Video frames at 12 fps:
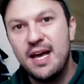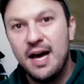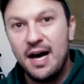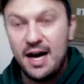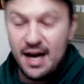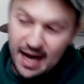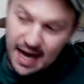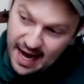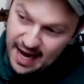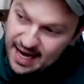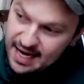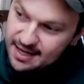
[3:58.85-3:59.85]

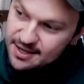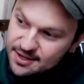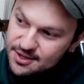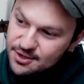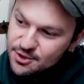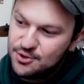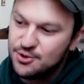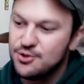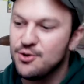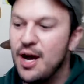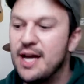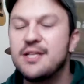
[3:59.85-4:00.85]
I
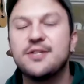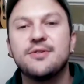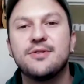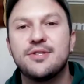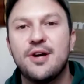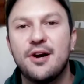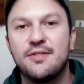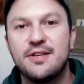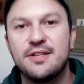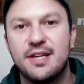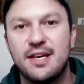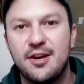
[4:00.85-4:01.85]
tried to start
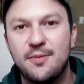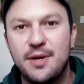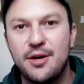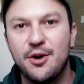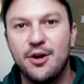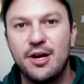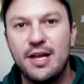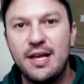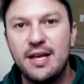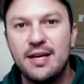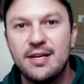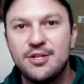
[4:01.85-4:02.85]
this a little bit early